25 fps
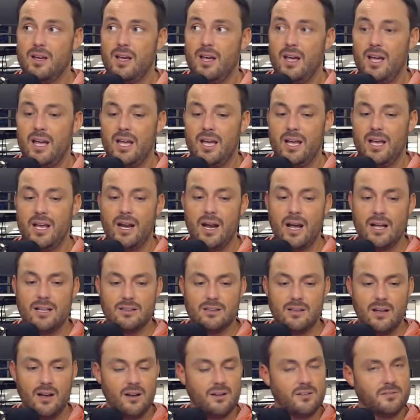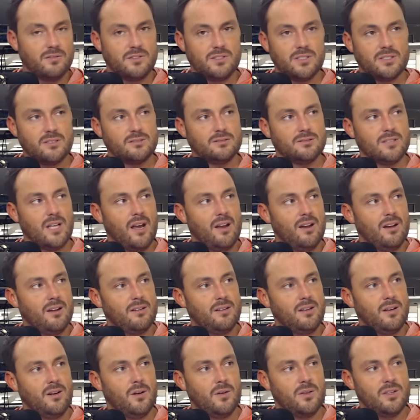And I loved
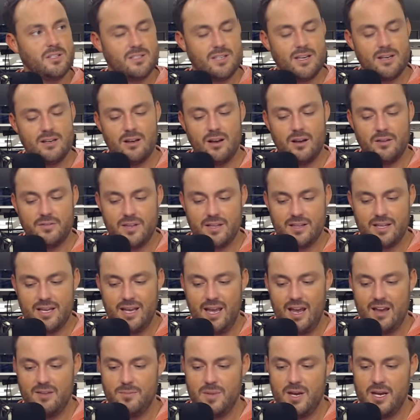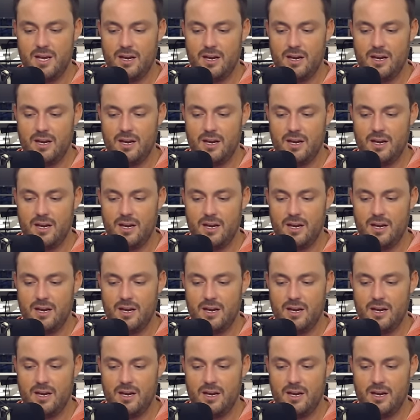the send-off that they gave me,